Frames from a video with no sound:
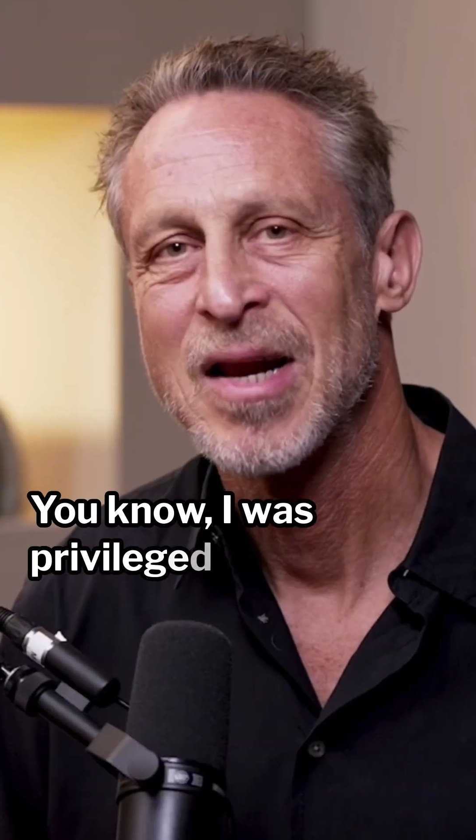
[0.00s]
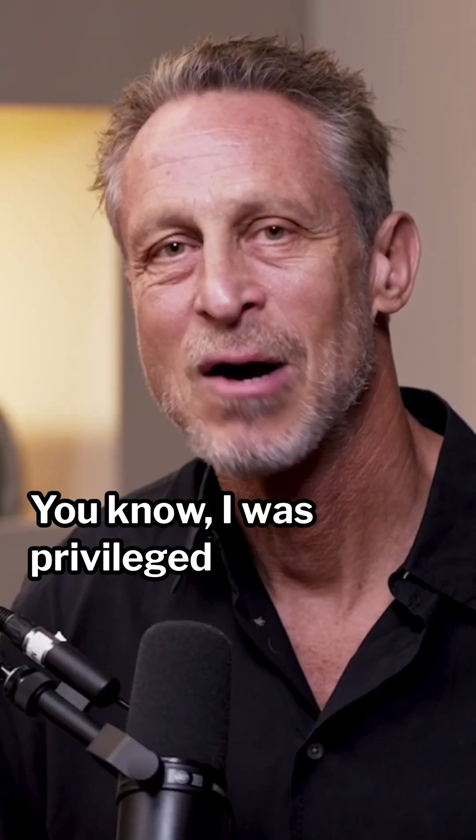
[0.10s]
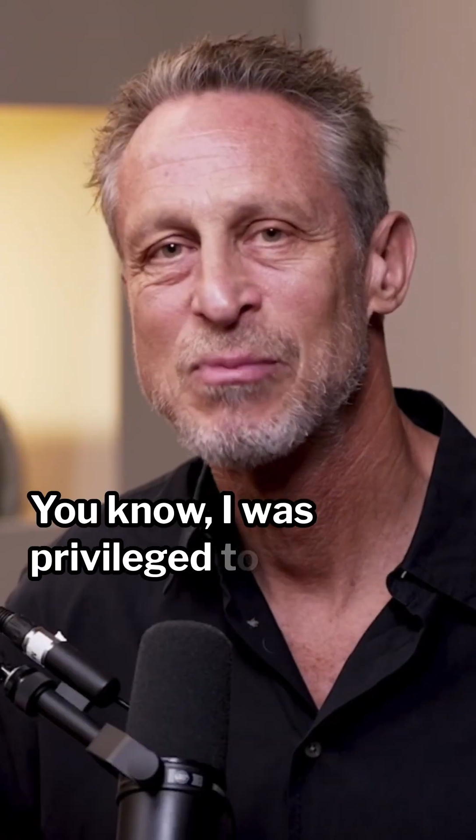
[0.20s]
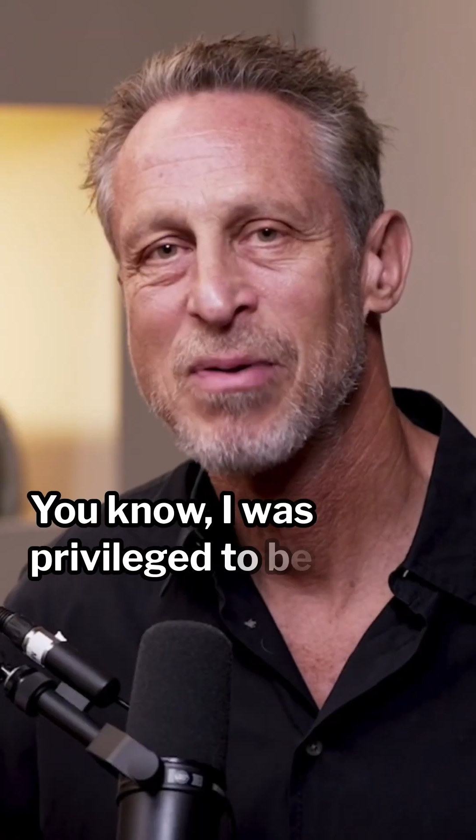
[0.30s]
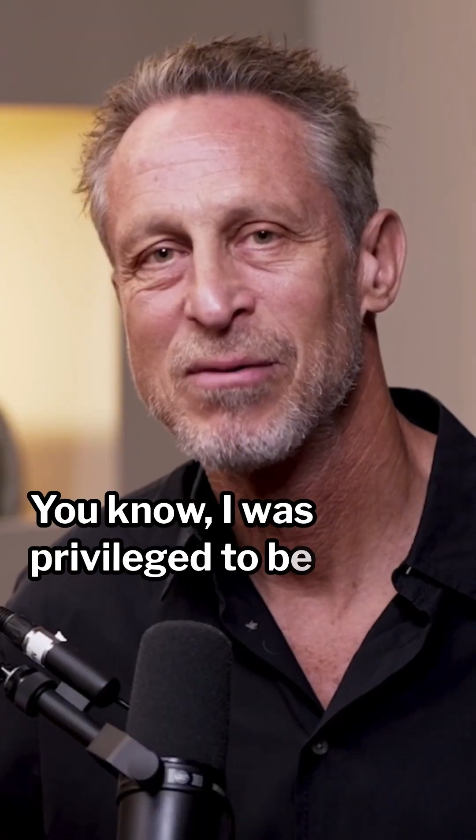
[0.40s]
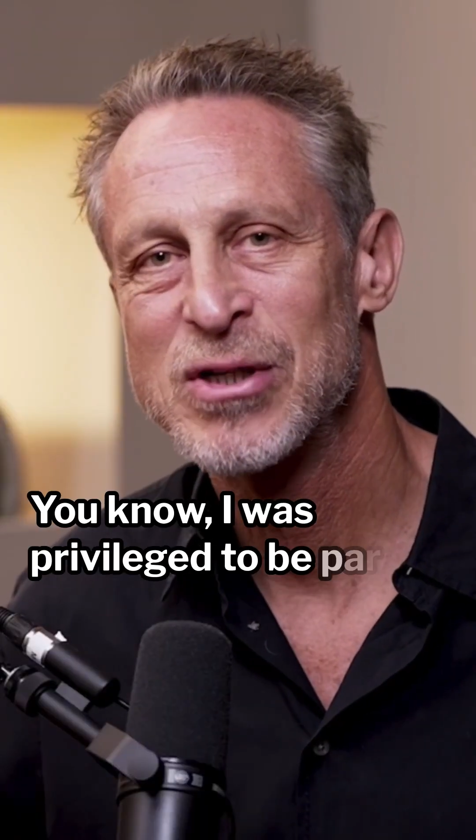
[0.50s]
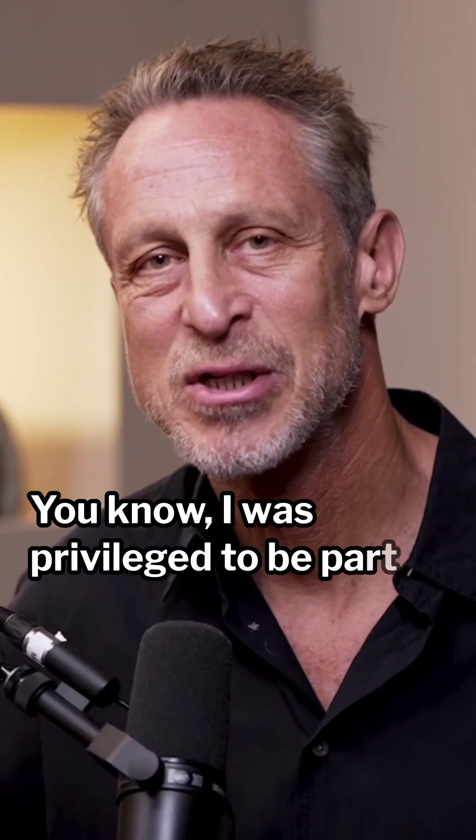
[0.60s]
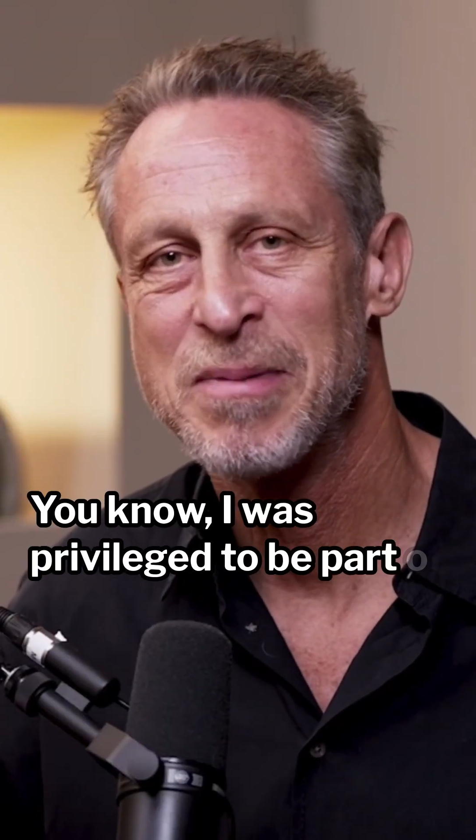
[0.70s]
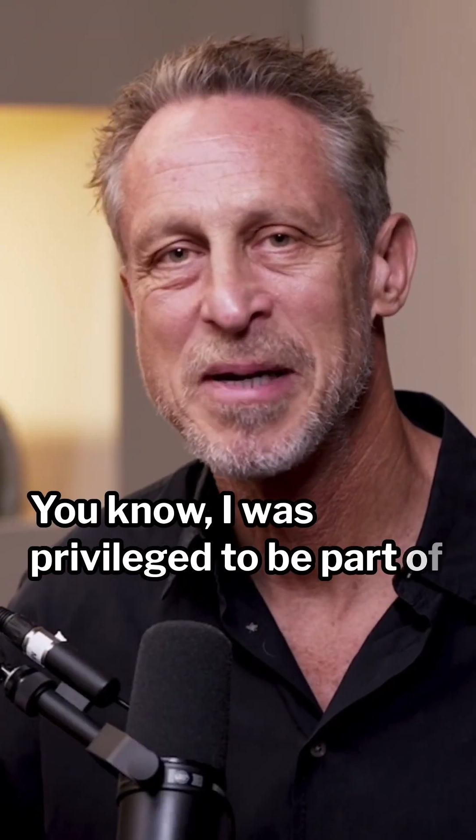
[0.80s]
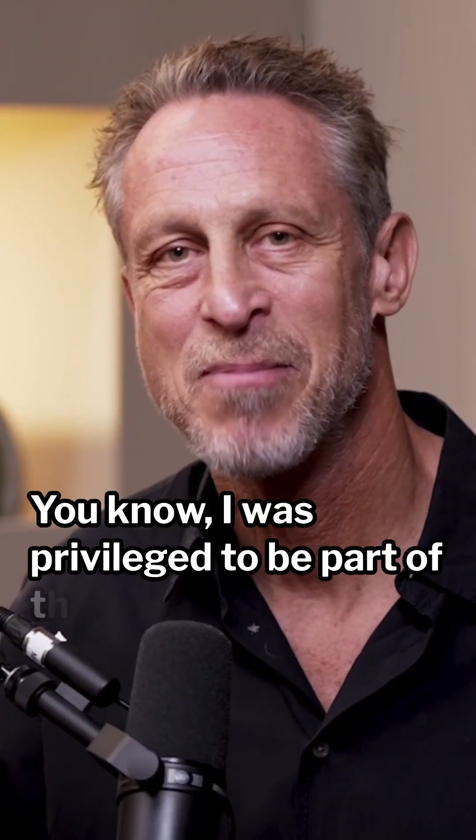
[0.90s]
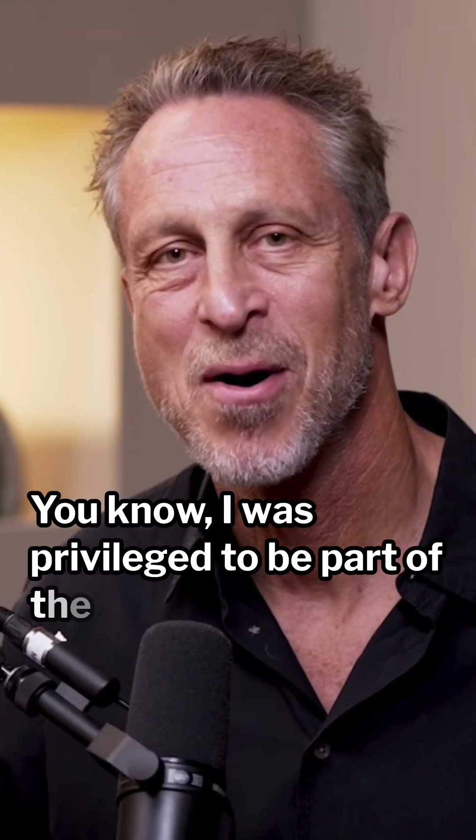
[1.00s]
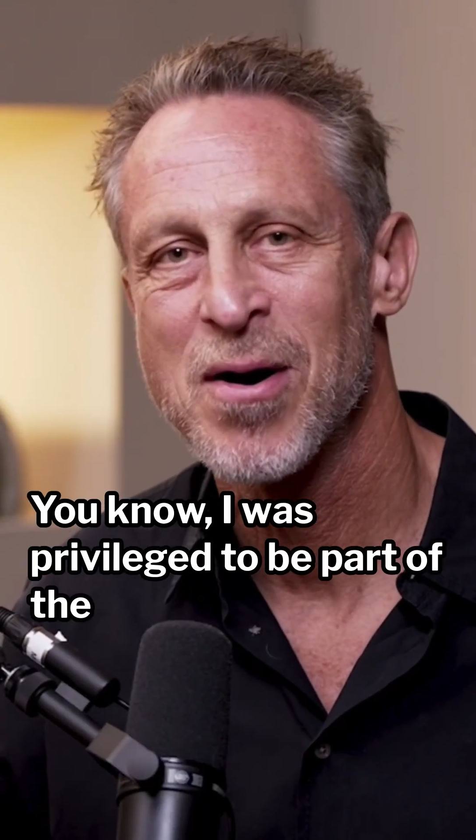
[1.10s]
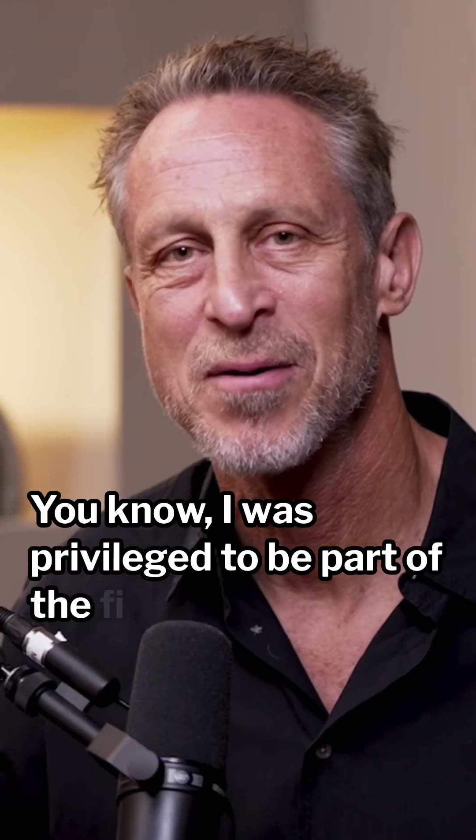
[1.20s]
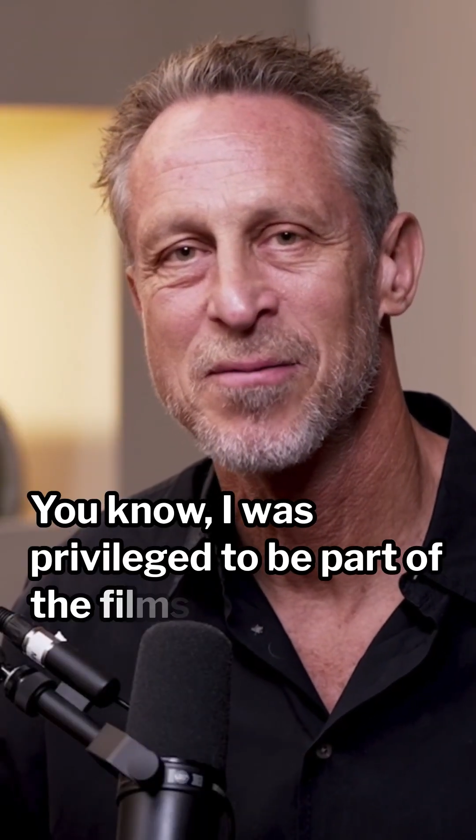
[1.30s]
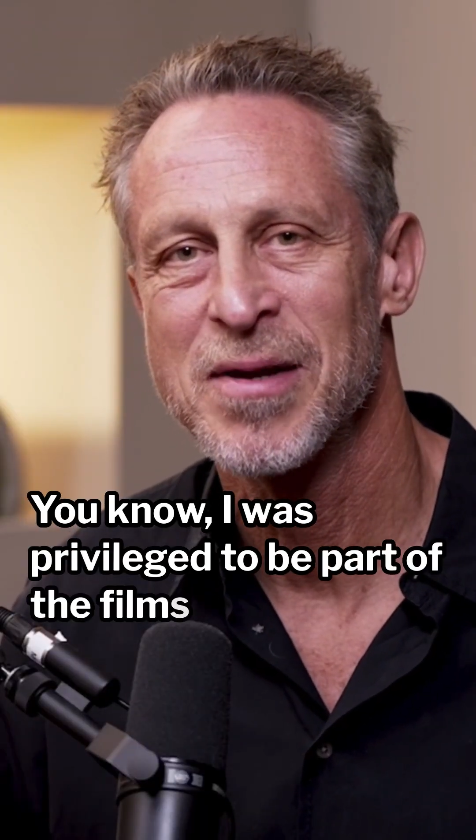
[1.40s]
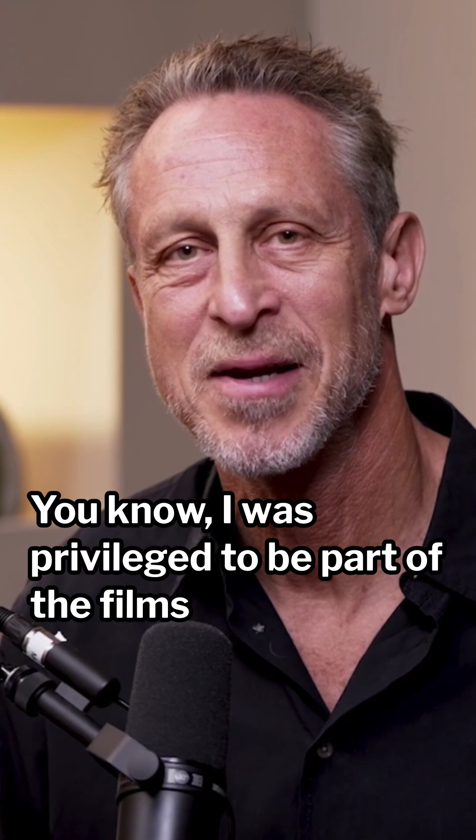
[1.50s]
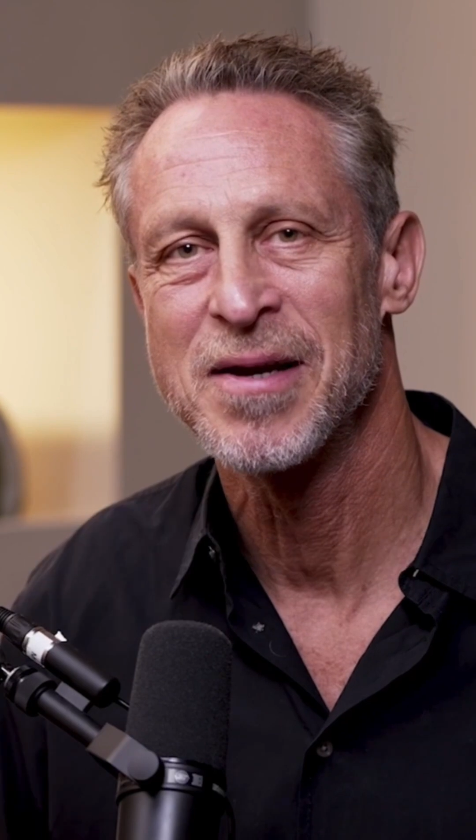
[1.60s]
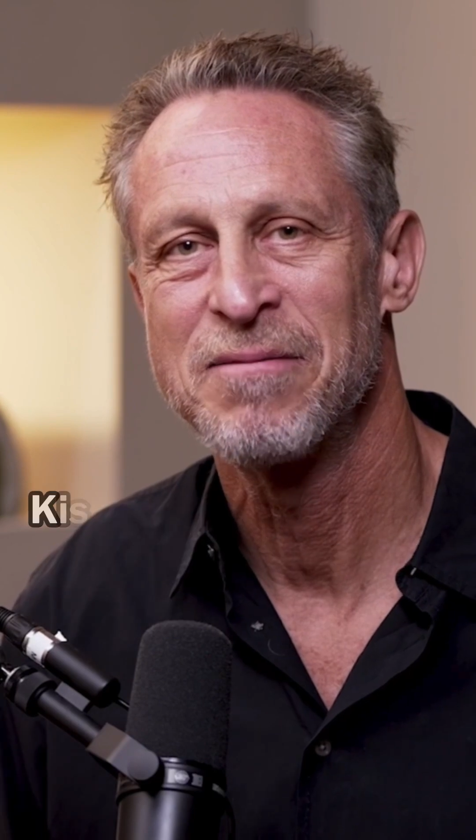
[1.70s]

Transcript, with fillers: You know, I was privileged to be part of the